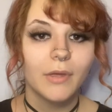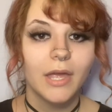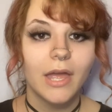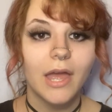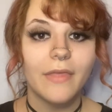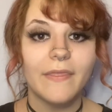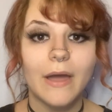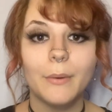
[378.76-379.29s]

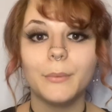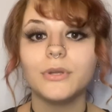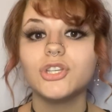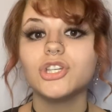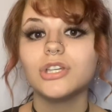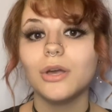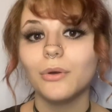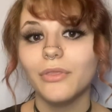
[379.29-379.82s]
And that would
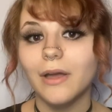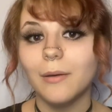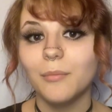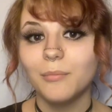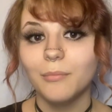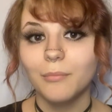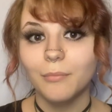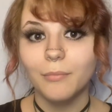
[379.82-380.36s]
show
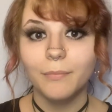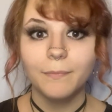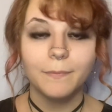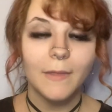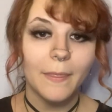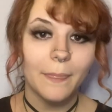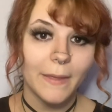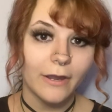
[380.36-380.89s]
them
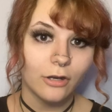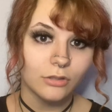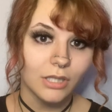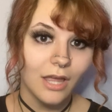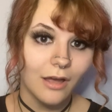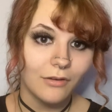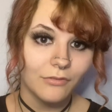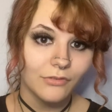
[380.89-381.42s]
that they are
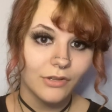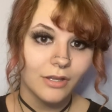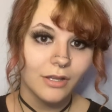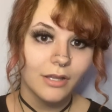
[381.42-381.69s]
loved.